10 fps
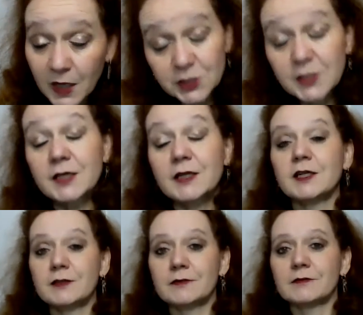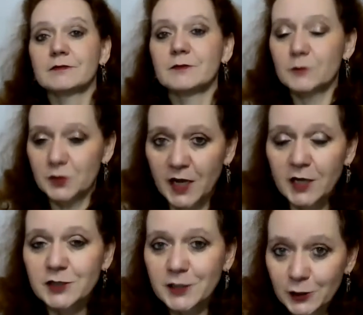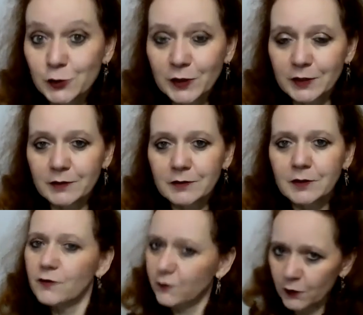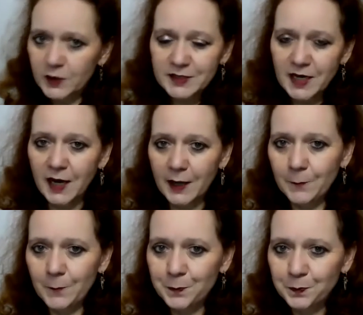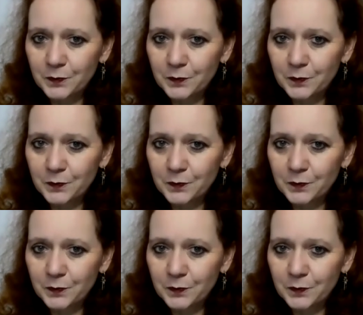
And she did, and she actually enjoyed it for a time,